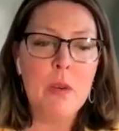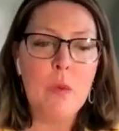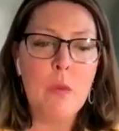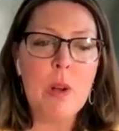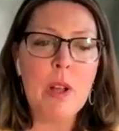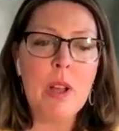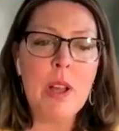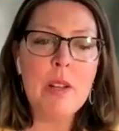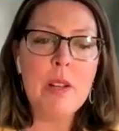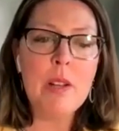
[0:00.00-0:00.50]

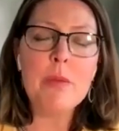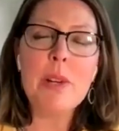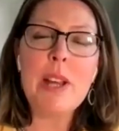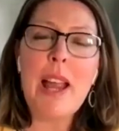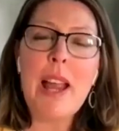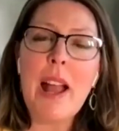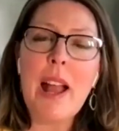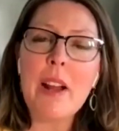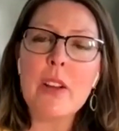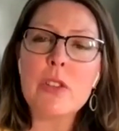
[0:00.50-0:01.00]
what kind of
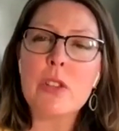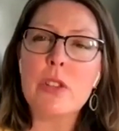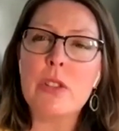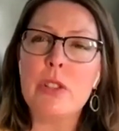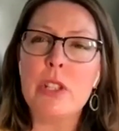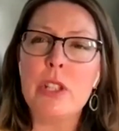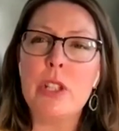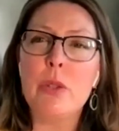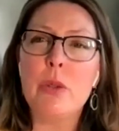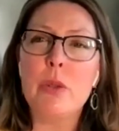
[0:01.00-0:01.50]

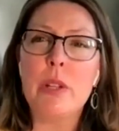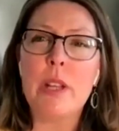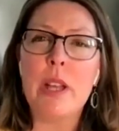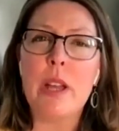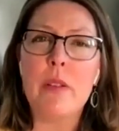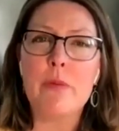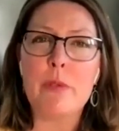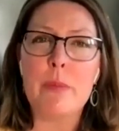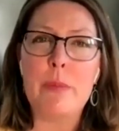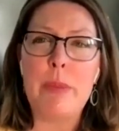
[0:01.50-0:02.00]
reaction do you
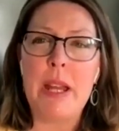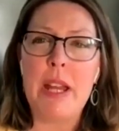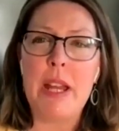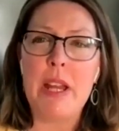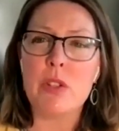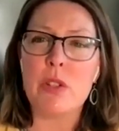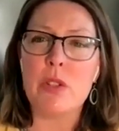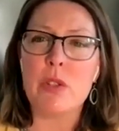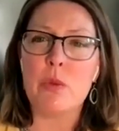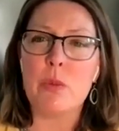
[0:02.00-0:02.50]
get from
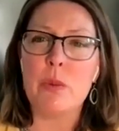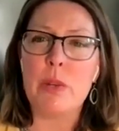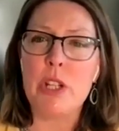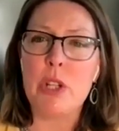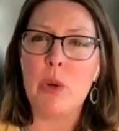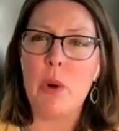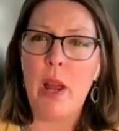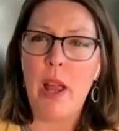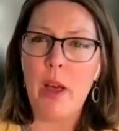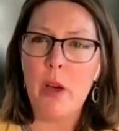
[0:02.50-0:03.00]
patients
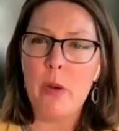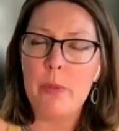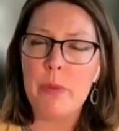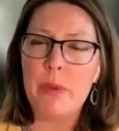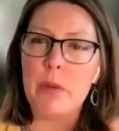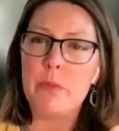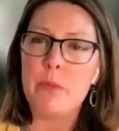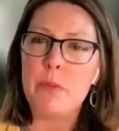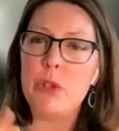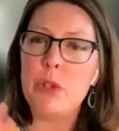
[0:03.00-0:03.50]
when you
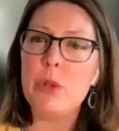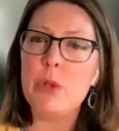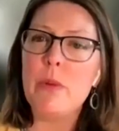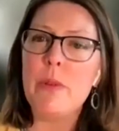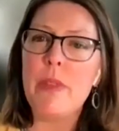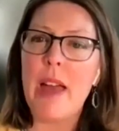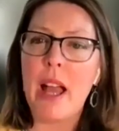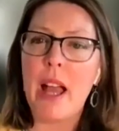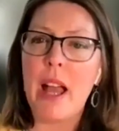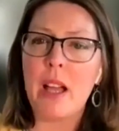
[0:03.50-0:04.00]
help them
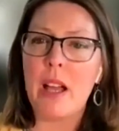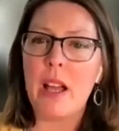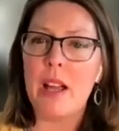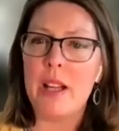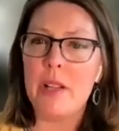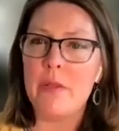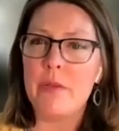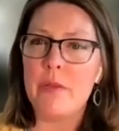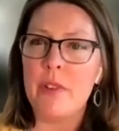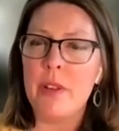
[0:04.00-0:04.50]
do that
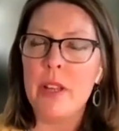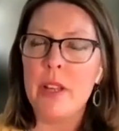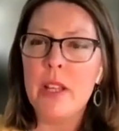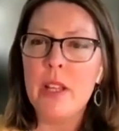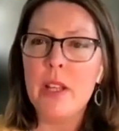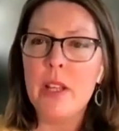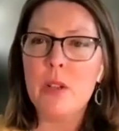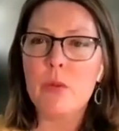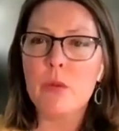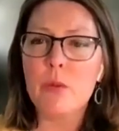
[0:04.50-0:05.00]
kind of
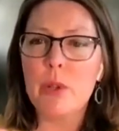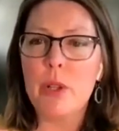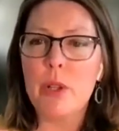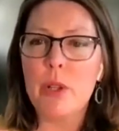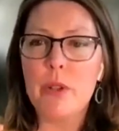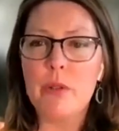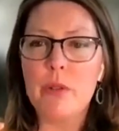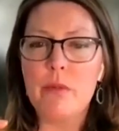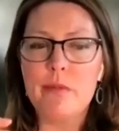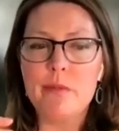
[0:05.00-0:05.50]

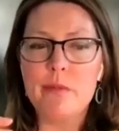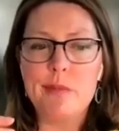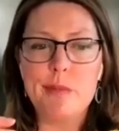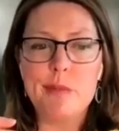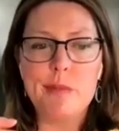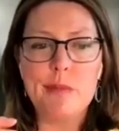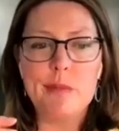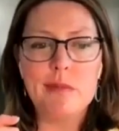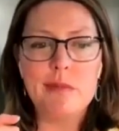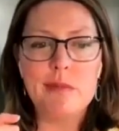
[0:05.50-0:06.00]
real
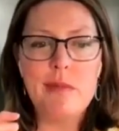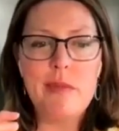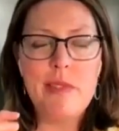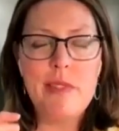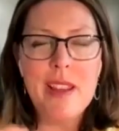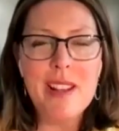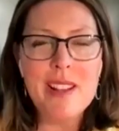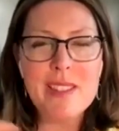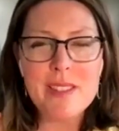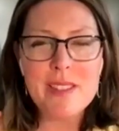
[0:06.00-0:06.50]

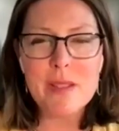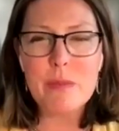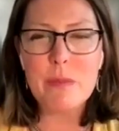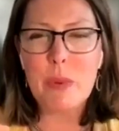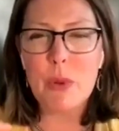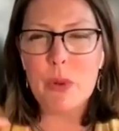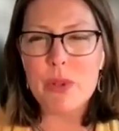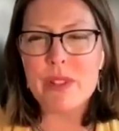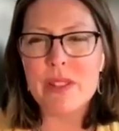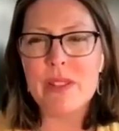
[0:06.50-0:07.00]
nuts
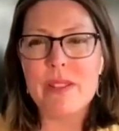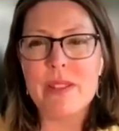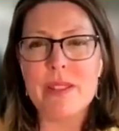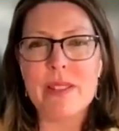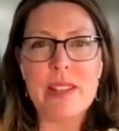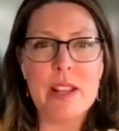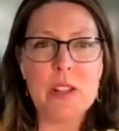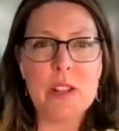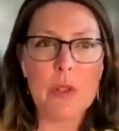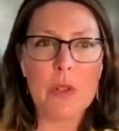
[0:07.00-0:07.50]
and bolts and
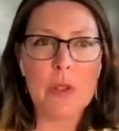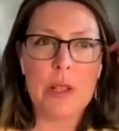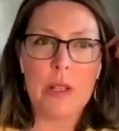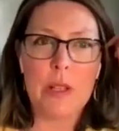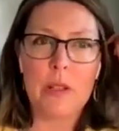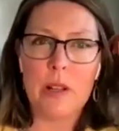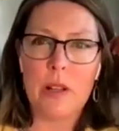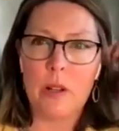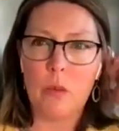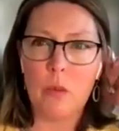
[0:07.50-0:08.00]

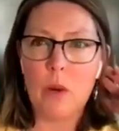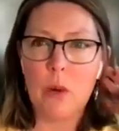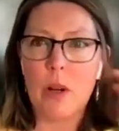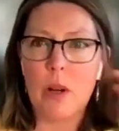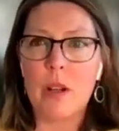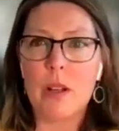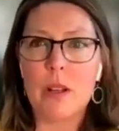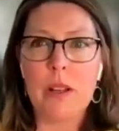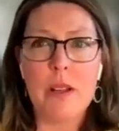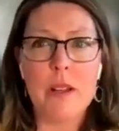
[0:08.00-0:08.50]
scheduling kind of
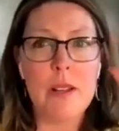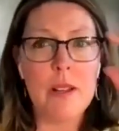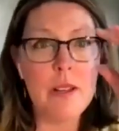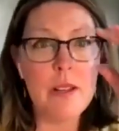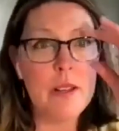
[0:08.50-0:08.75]
work?